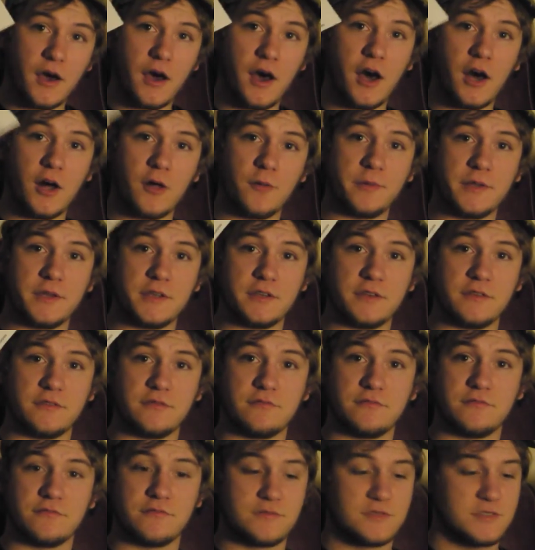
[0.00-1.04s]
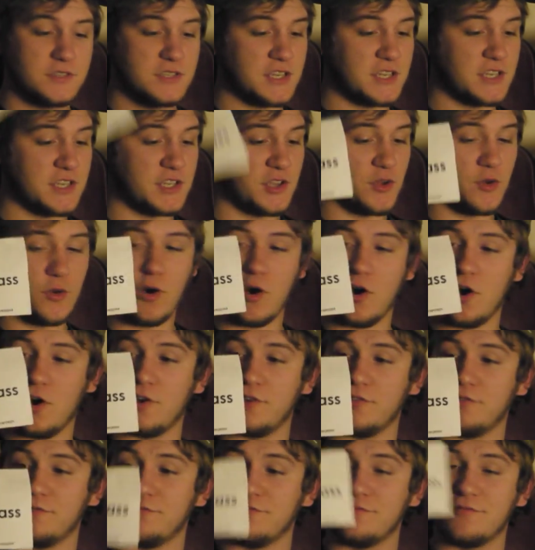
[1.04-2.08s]
I'll be seeing you
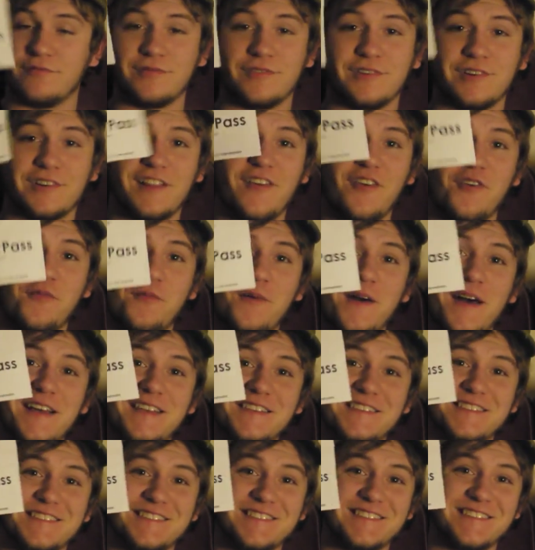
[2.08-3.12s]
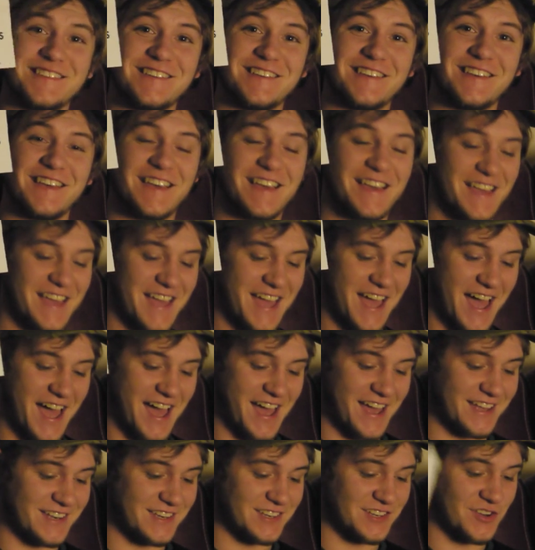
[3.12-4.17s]
on Clever Pass
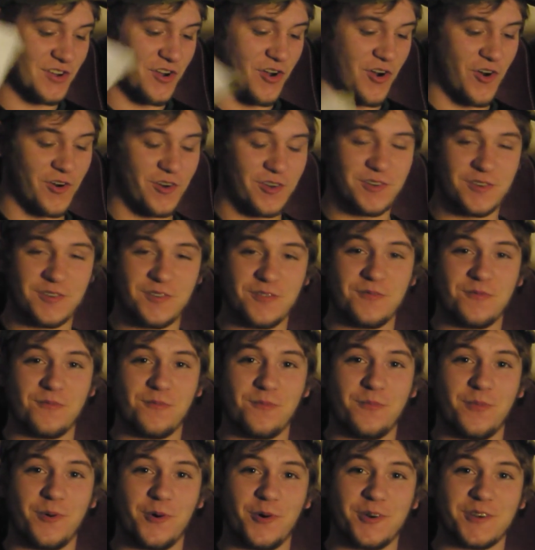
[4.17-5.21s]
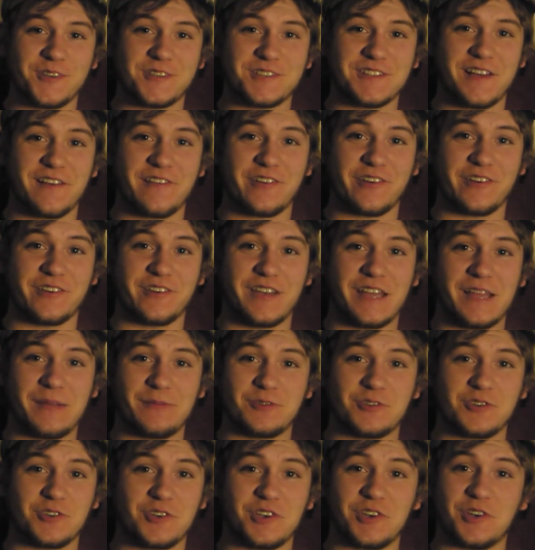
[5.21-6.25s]
and on Boys Clever. I'm
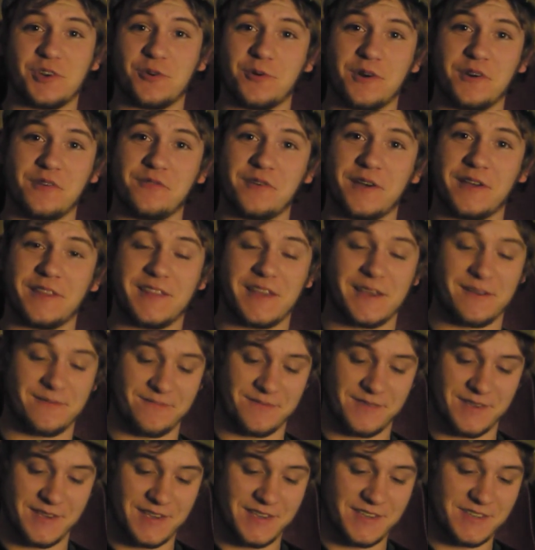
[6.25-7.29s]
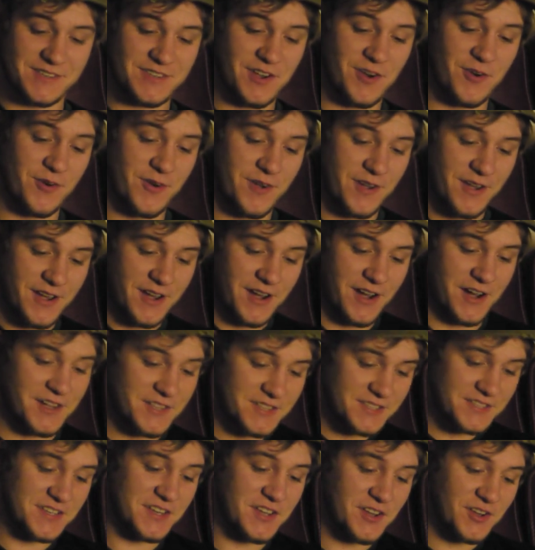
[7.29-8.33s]
sure you know where to find that. So,
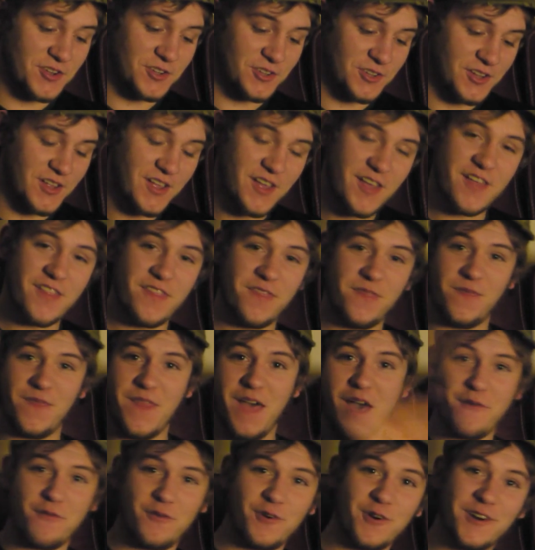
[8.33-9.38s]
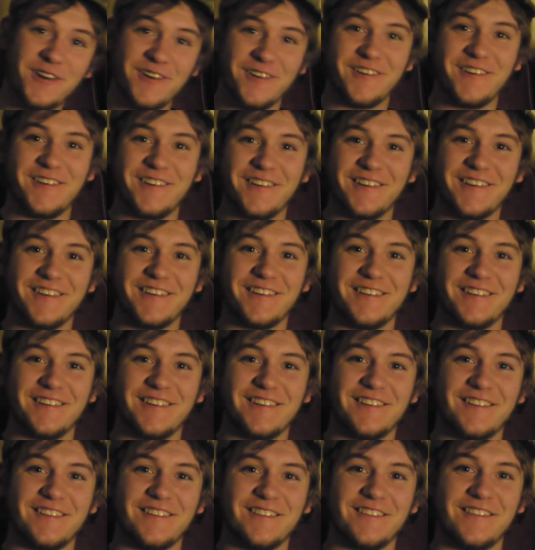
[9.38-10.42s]
until never,
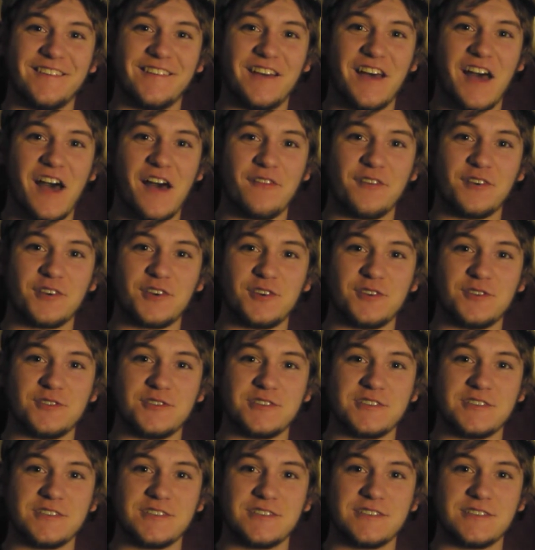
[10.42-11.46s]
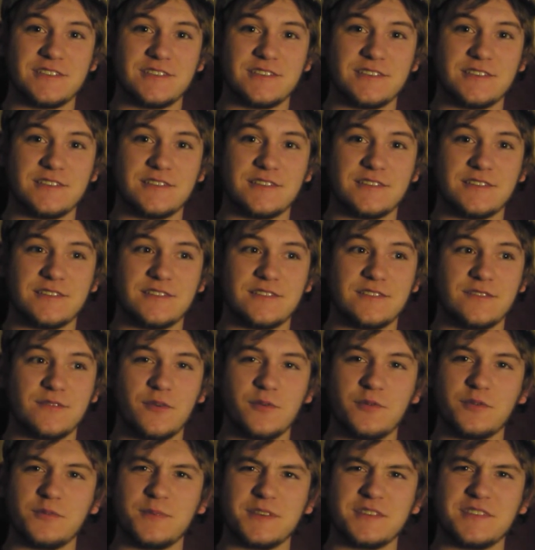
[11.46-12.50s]
have a good... What
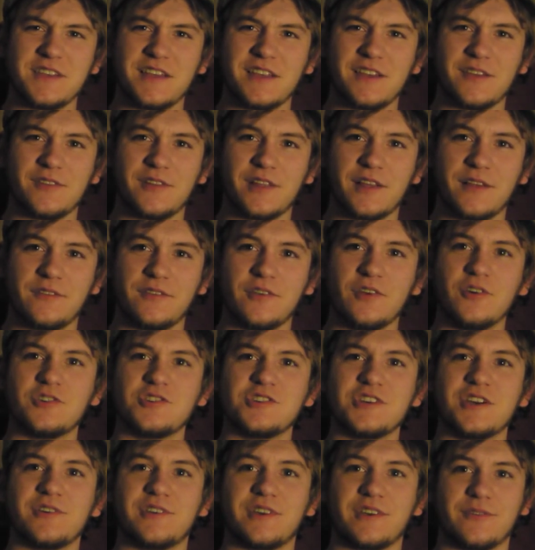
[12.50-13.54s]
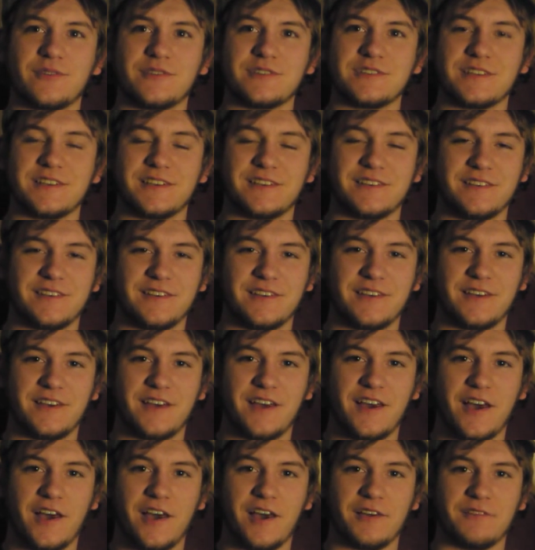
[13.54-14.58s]
was my sign-out line? Oh, chow dang.
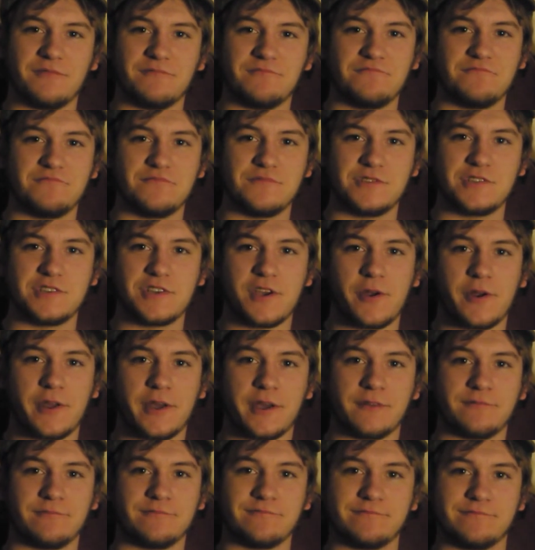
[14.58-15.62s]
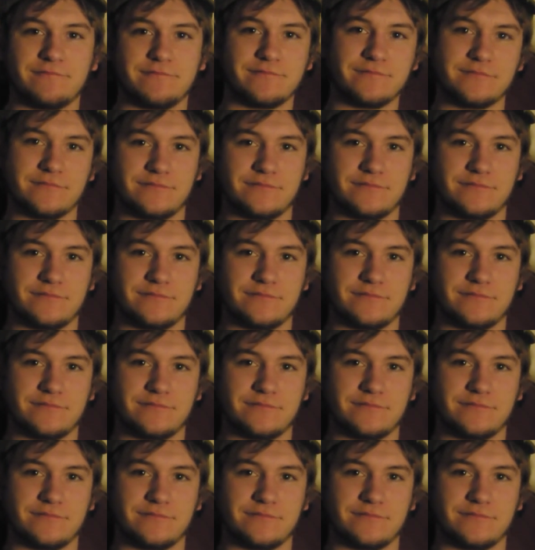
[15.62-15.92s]
Chow dang.